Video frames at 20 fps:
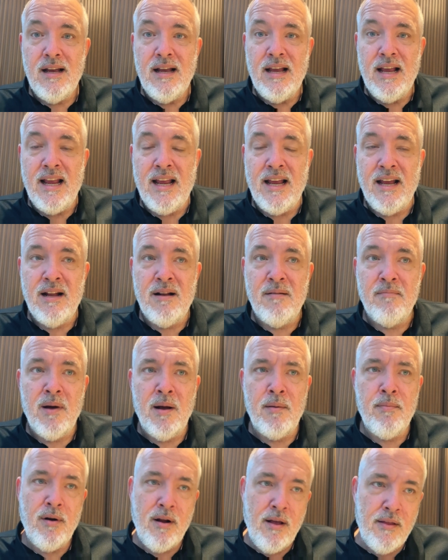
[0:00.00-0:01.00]
And
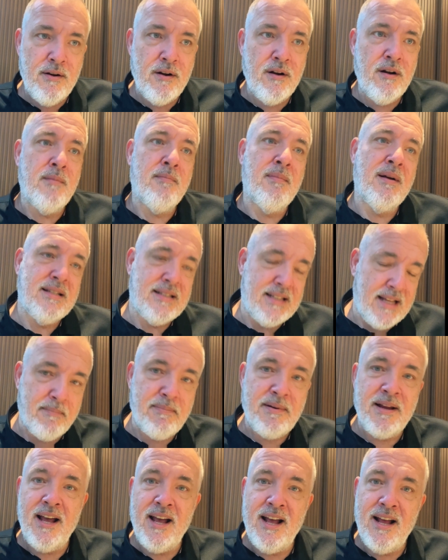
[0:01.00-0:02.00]
my brother and my
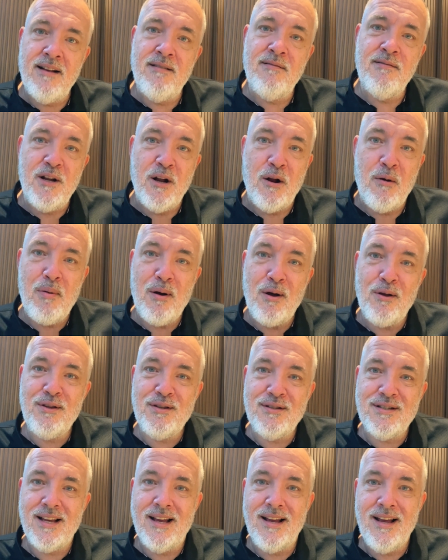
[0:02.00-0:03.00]
stepdad, both
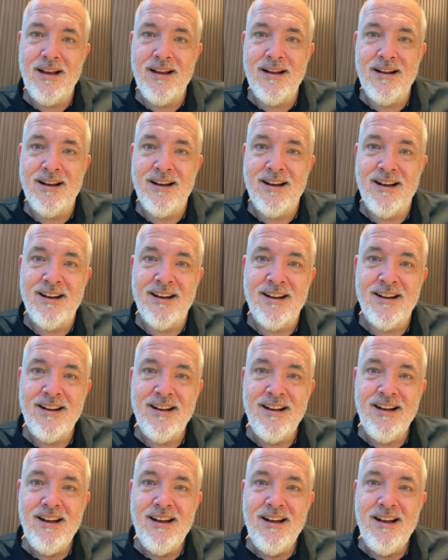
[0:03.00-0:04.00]
said,
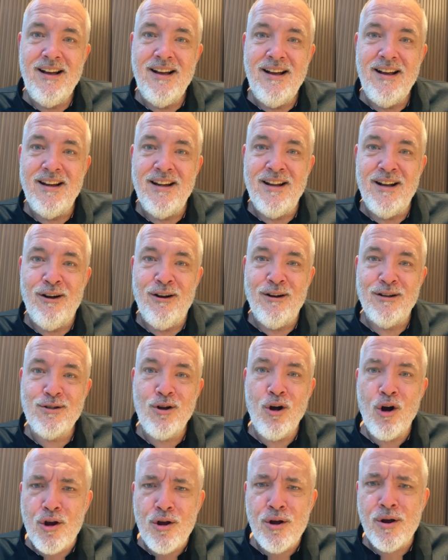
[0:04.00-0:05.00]

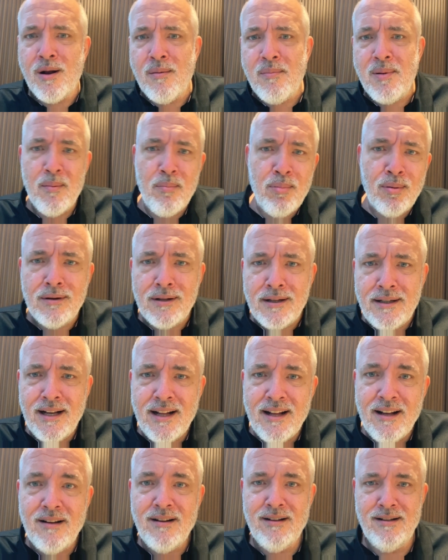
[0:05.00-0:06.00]
so are you going to be a bully
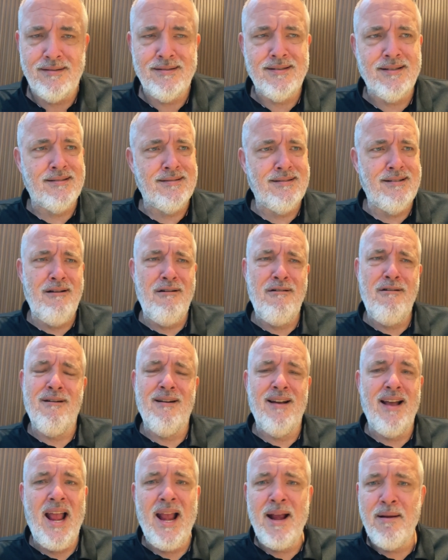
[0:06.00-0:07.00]
now? And I was like, no,
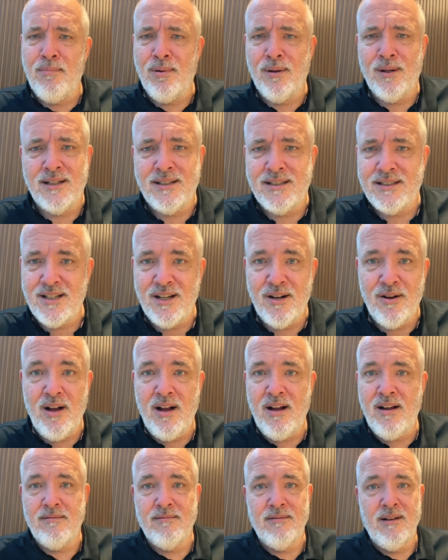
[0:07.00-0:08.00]
I hate bullies.
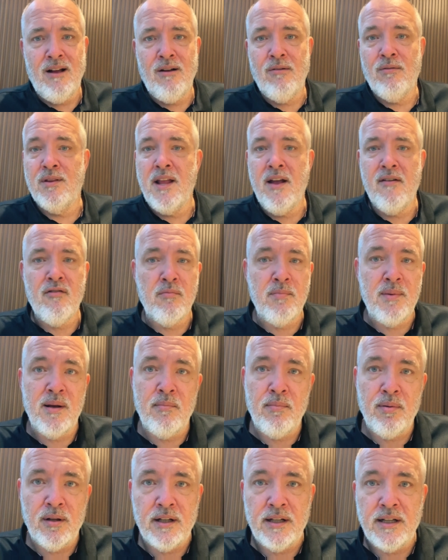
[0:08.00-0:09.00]
I will never be a
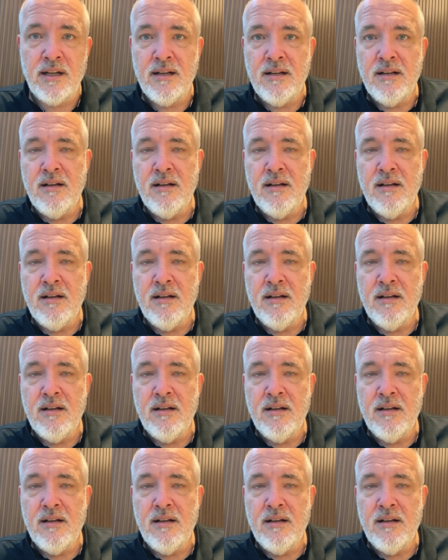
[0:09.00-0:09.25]
bully.